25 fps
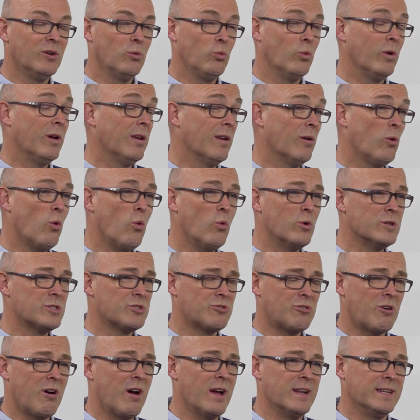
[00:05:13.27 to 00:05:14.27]
We always
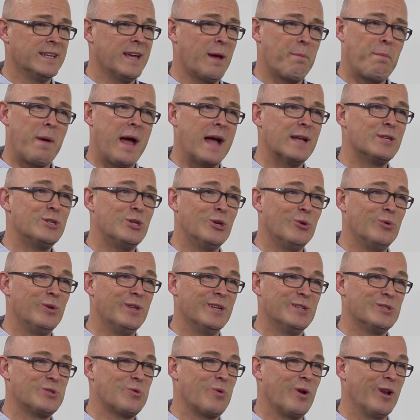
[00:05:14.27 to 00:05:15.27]
try and get back to you
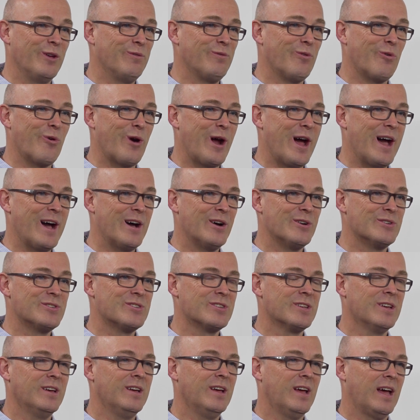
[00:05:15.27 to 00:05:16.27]
within 24
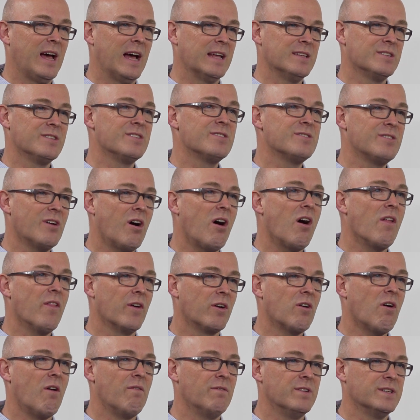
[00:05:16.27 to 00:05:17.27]
hours and start the
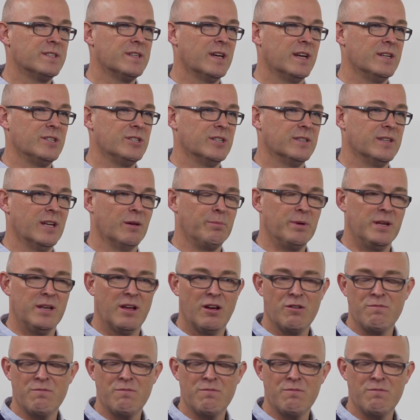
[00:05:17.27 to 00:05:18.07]
conversation. There'll